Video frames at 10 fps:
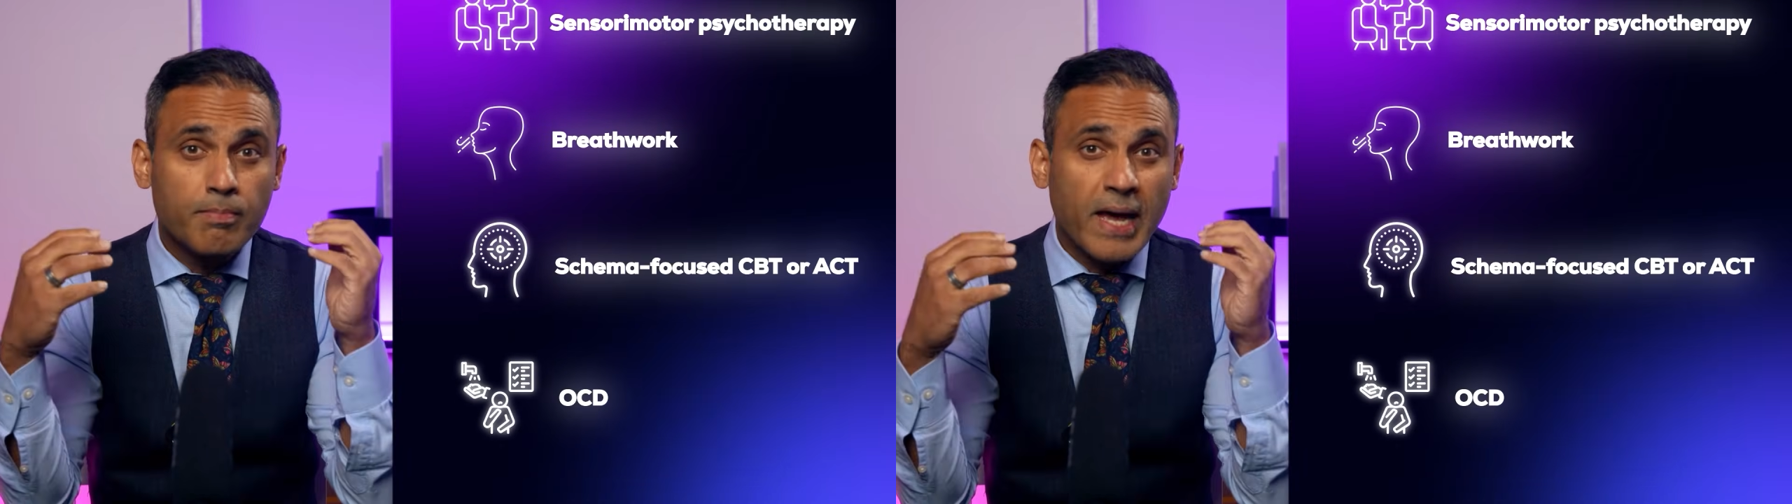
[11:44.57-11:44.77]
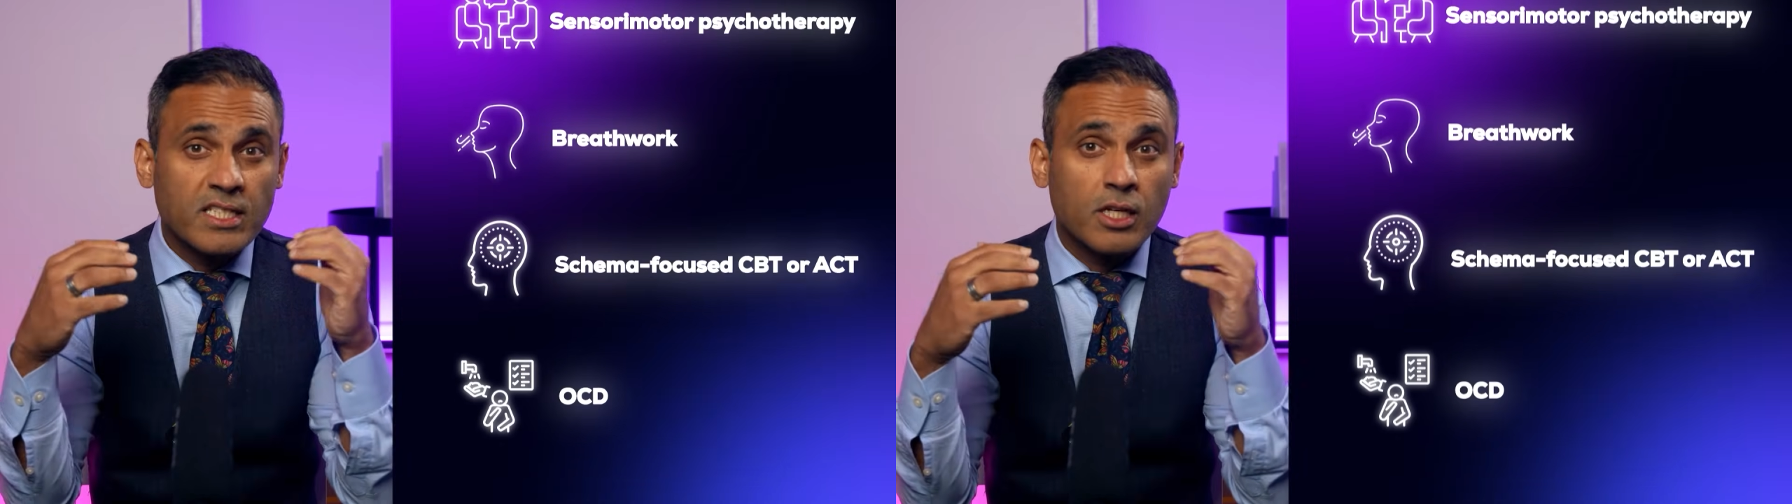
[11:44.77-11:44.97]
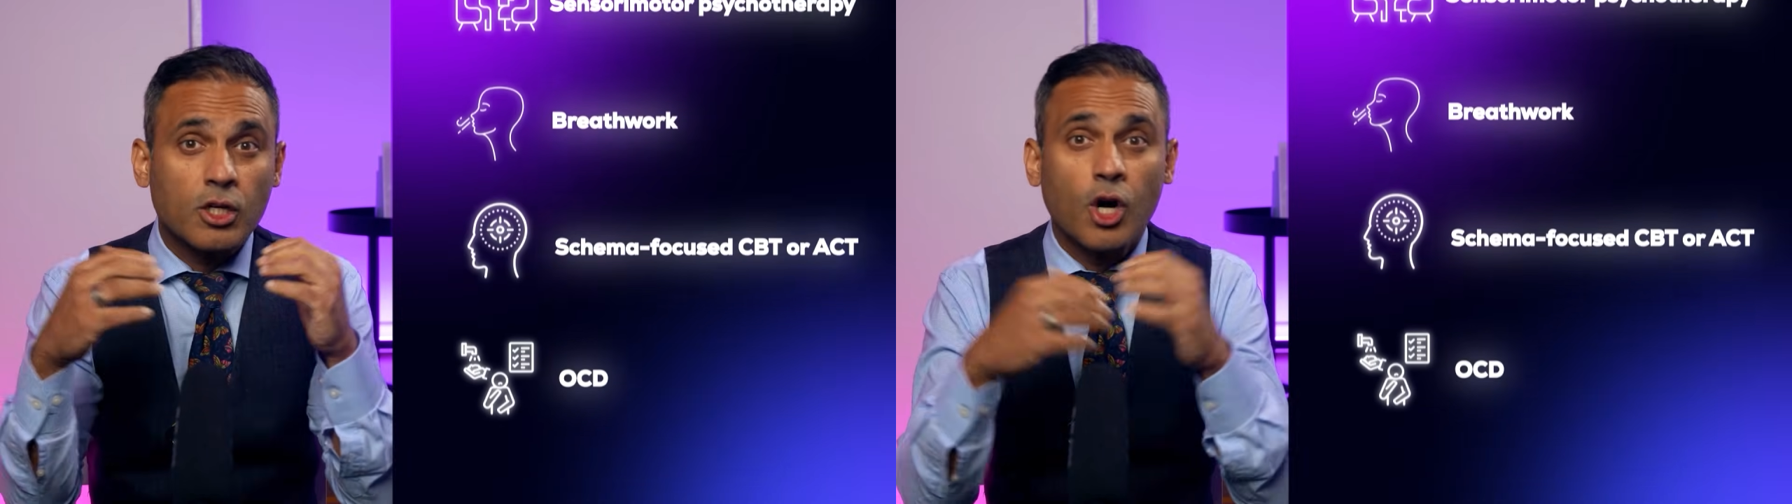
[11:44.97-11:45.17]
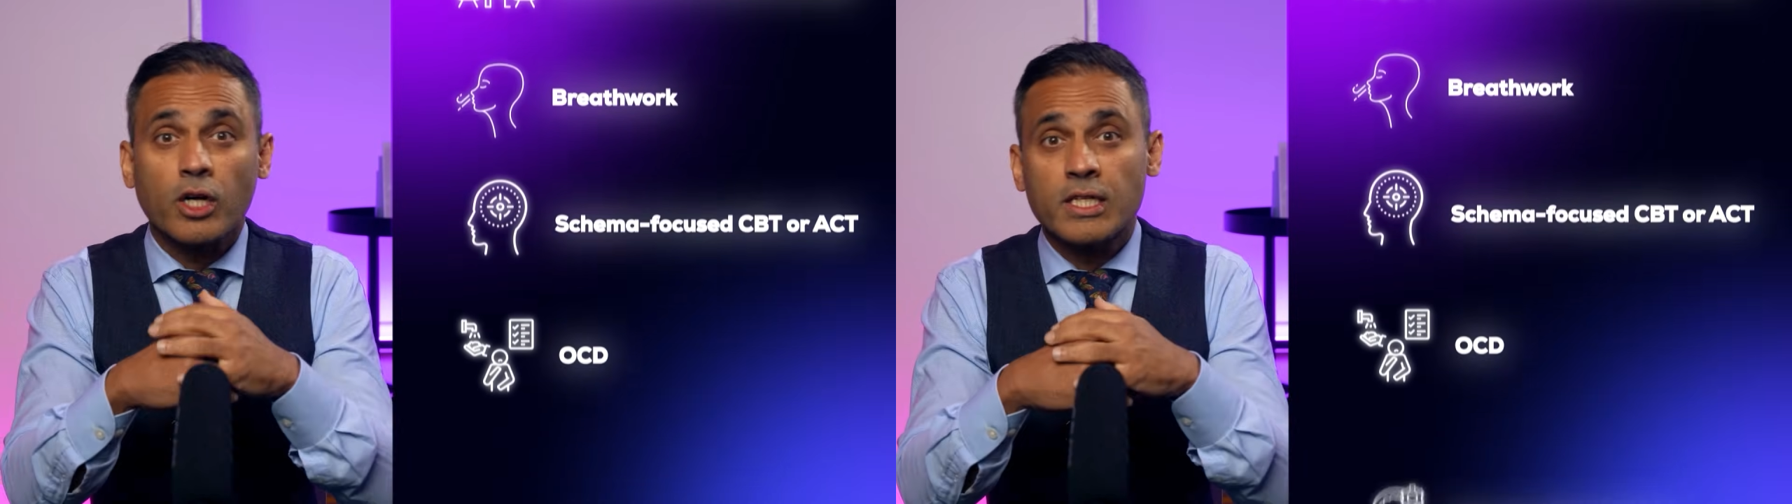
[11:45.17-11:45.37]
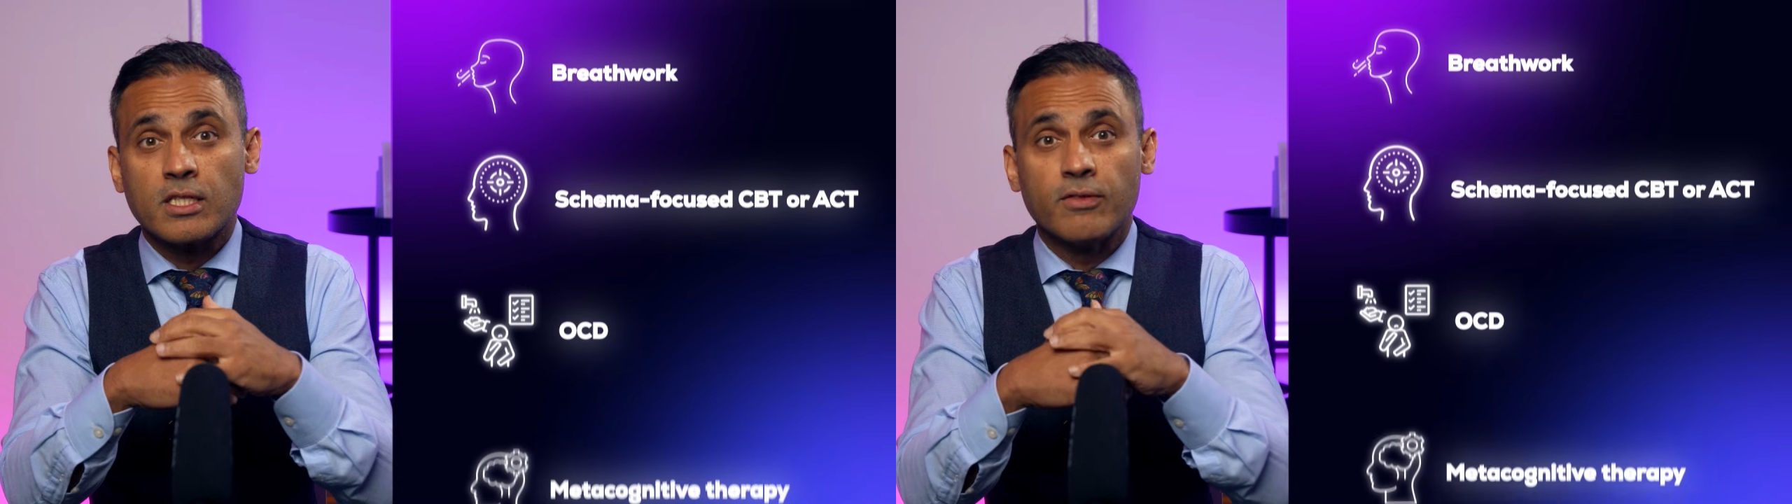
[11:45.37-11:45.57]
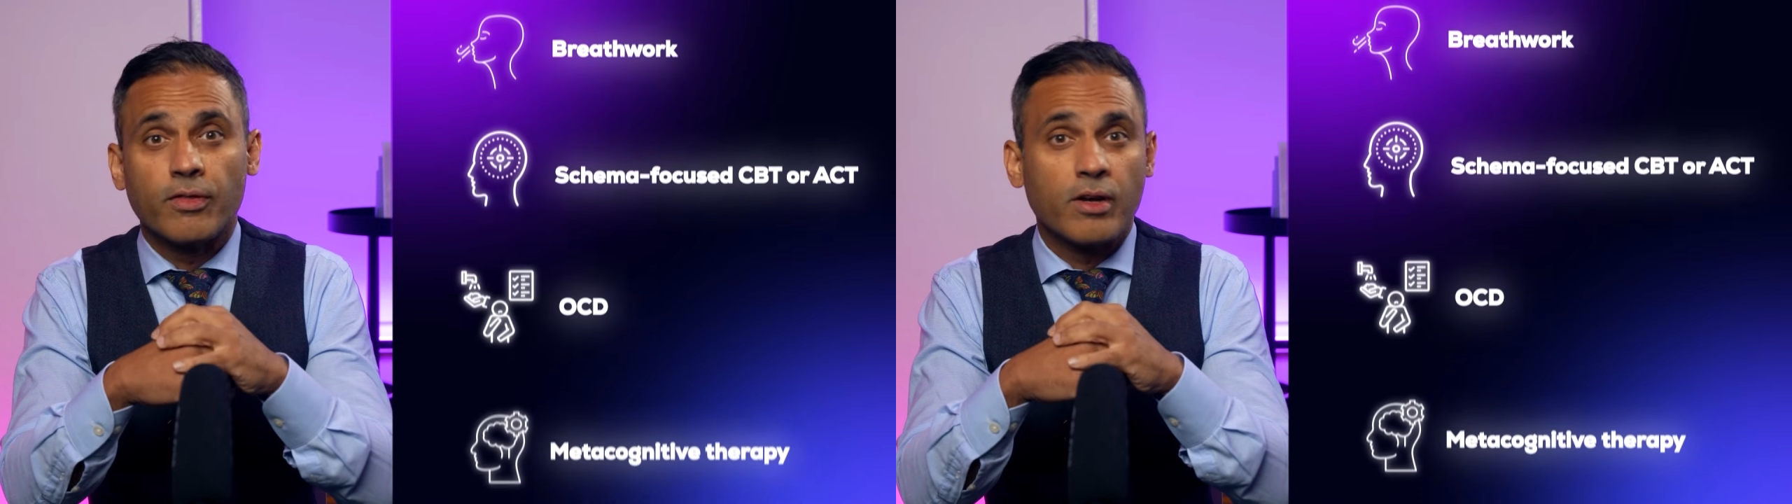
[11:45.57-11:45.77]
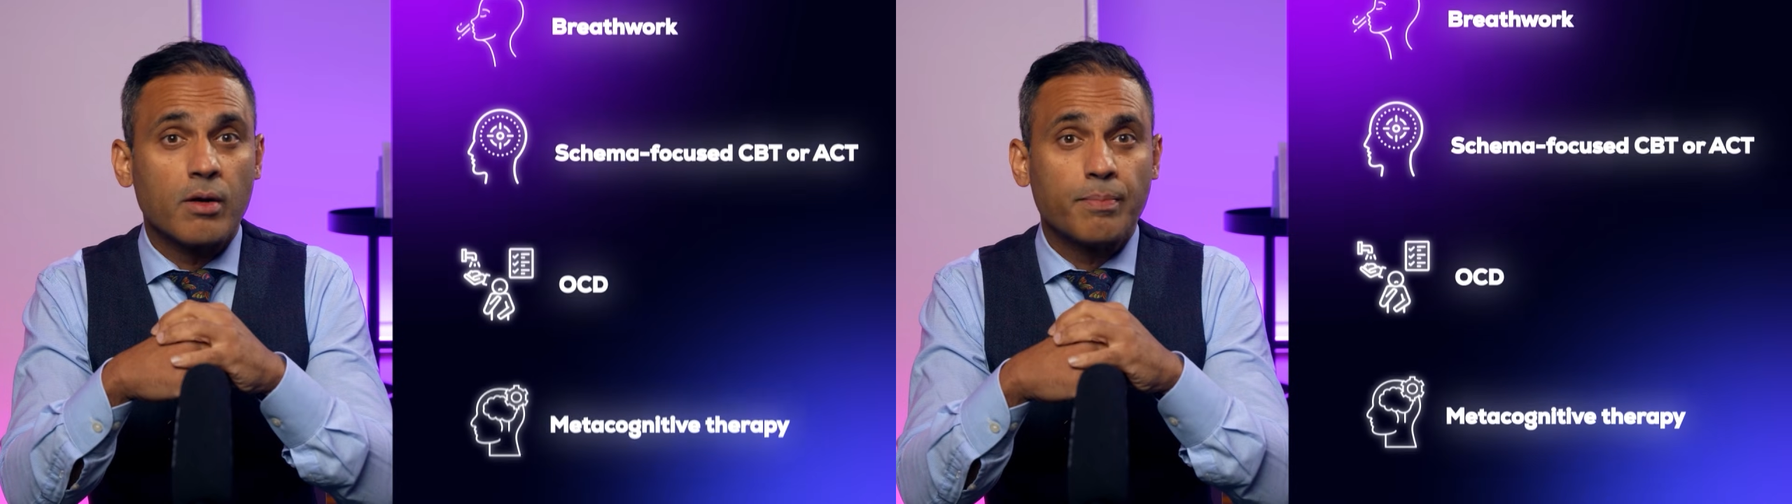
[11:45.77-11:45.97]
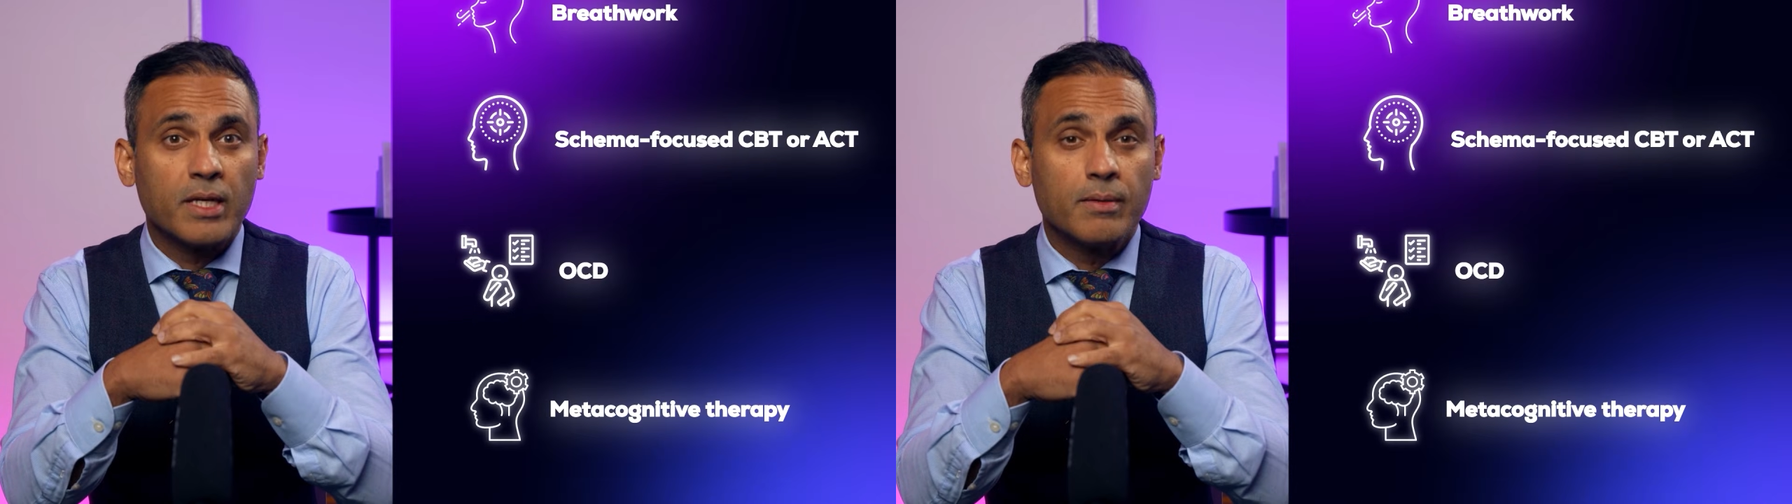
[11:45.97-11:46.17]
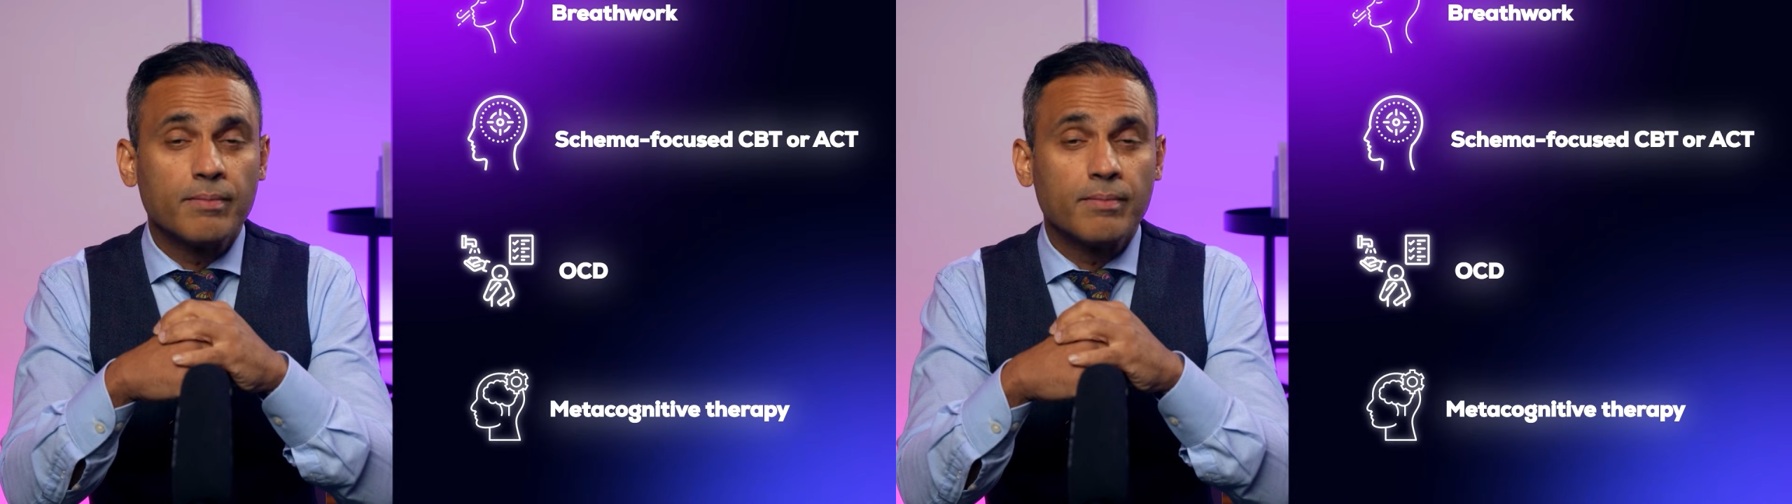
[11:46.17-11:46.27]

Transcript: metacognitive therapy.